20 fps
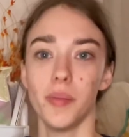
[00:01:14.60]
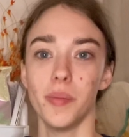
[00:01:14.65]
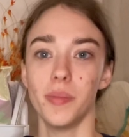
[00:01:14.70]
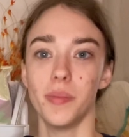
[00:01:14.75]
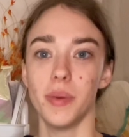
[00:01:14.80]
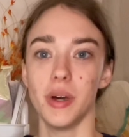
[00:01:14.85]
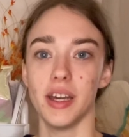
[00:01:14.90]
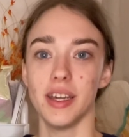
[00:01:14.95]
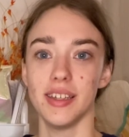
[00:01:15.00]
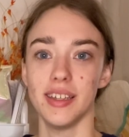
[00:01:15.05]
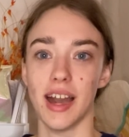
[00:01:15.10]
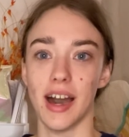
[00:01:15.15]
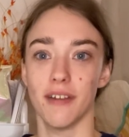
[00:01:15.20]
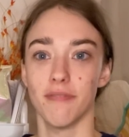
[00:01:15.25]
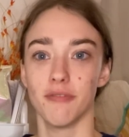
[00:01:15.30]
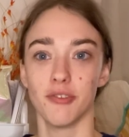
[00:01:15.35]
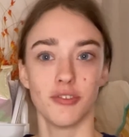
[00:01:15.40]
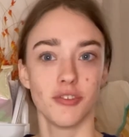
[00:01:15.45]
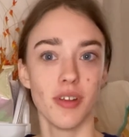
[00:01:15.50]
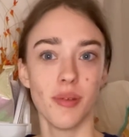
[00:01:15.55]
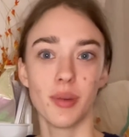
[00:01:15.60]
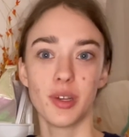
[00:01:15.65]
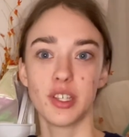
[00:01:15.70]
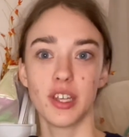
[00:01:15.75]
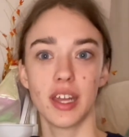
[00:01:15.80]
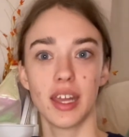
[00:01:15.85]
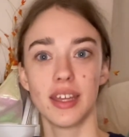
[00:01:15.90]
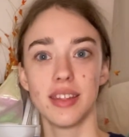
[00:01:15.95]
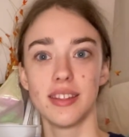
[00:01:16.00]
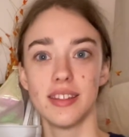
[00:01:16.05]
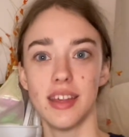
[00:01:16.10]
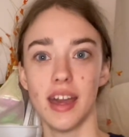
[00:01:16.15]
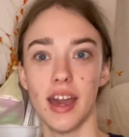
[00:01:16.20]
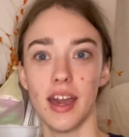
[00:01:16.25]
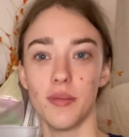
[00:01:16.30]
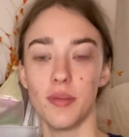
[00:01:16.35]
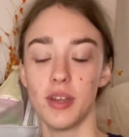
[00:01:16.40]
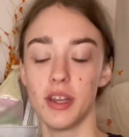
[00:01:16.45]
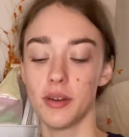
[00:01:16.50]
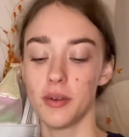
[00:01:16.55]
But yeah, there's not much I can
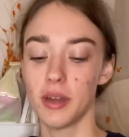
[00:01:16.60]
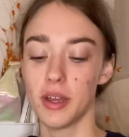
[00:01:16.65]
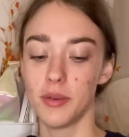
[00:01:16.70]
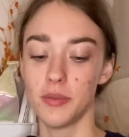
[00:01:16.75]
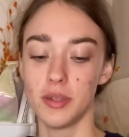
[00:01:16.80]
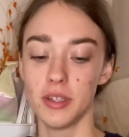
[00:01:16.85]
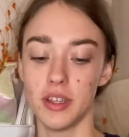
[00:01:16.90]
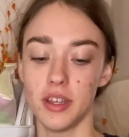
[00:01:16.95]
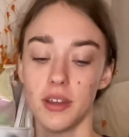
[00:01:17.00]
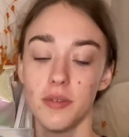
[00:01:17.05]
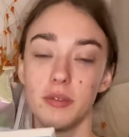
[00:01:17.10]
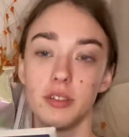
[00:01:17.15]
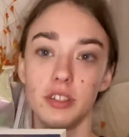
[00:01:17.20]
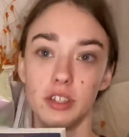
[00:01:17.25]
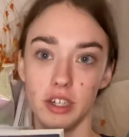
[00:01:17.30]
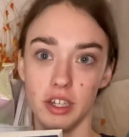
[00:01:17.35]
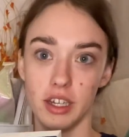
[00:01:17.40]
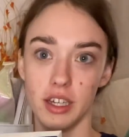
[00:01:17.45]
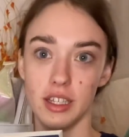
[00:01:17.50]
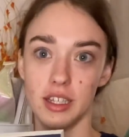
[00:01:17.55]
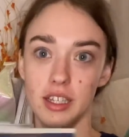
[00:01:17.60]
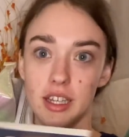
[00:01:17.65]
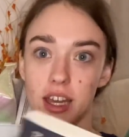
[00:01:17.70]
say, but it was good,